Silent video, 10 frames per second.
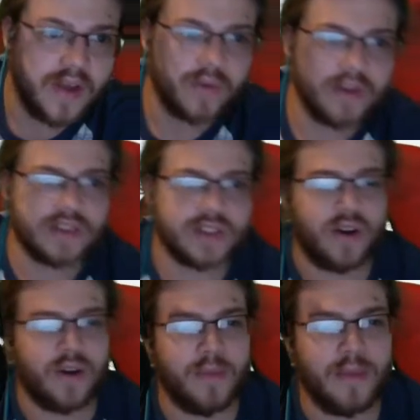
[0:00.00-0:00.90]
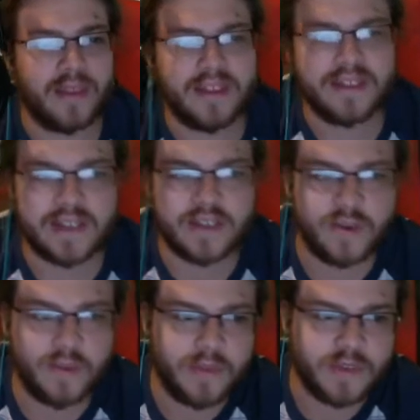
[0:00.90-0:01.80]
We're going to Snarl, make the
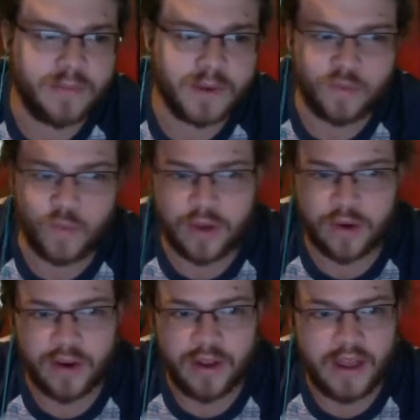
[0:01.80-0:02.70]
Executor much, much weaker.